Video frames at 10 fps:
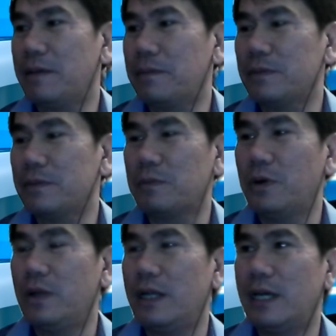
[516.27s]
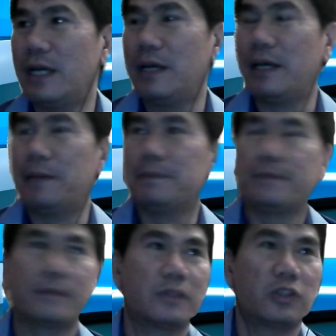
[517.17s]
small
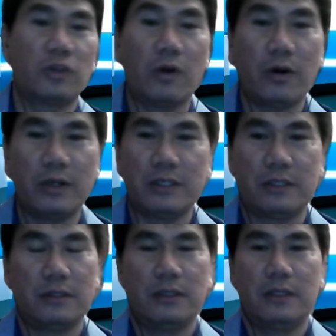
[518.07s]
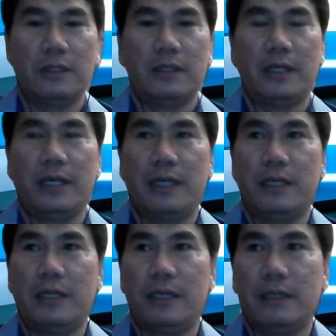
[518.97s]
stores and
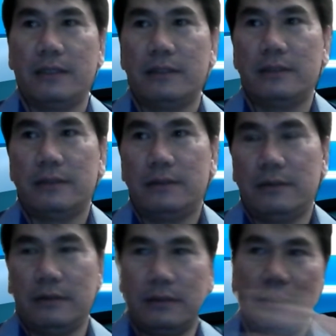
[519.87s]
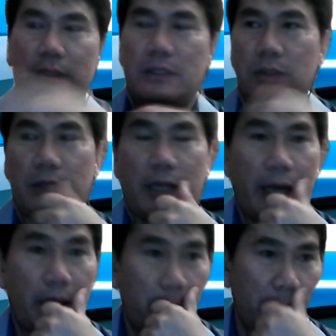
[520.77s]
to the
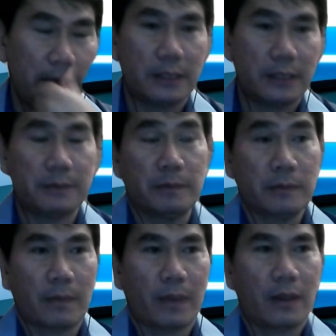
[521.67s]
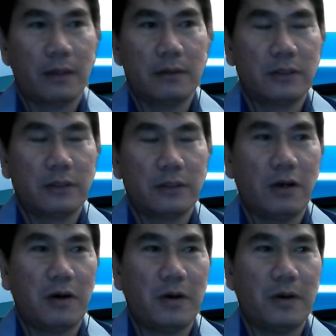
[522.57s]
highway.
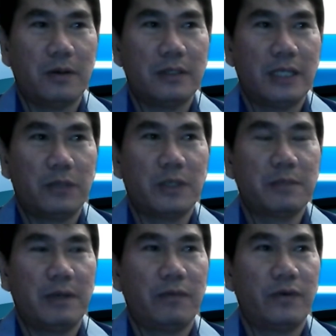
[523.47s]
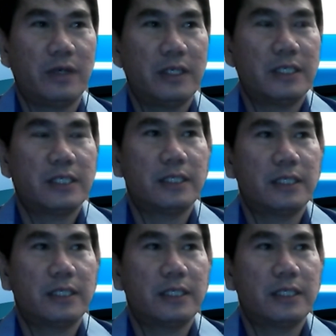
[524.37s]
So that was my first